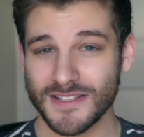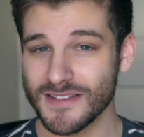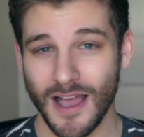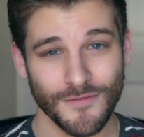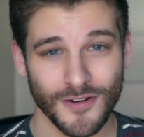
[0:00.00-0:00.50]
does
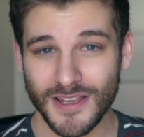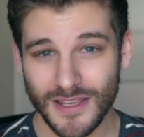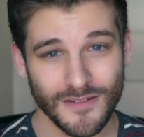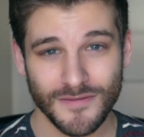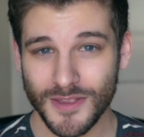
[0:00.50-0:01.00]
not
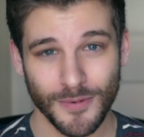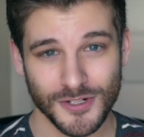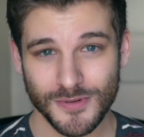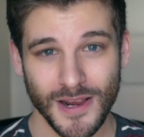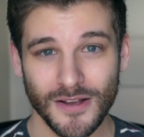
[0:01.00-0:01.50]
forgive the
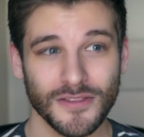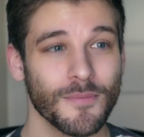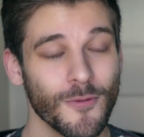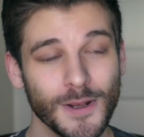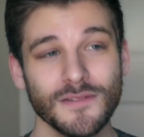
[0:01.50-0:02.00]
portrayal. The
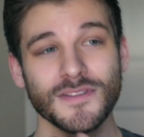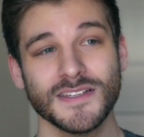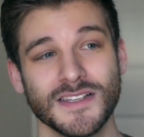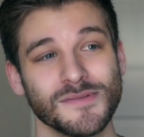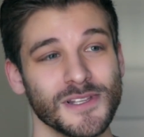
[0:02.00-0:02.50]
point of
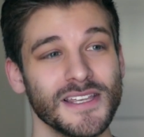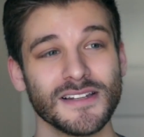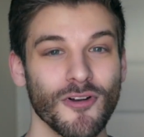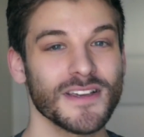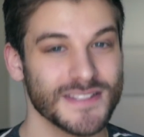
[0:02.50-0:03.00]
this is really
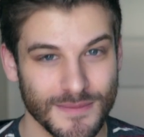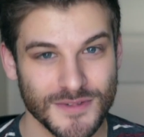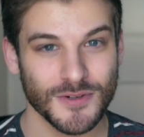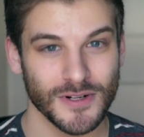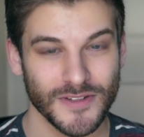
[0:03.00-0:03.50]
to bring some
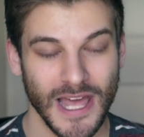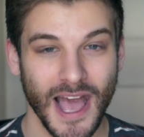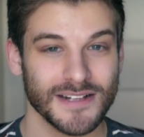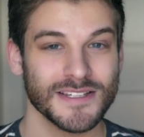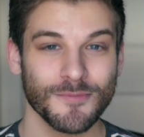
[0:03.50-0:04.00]
sort of an
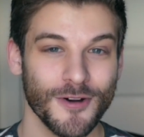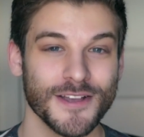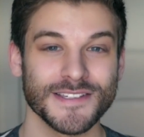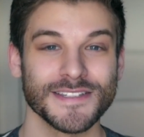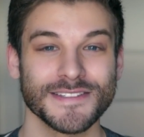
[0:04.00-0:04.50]
acting
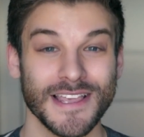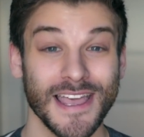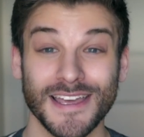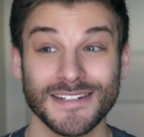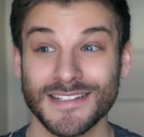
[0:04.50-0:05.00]
presence,
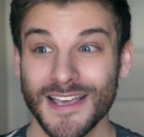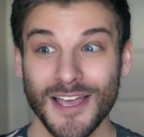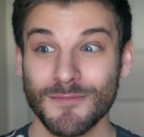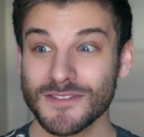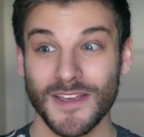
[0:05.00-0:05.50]
and Ms.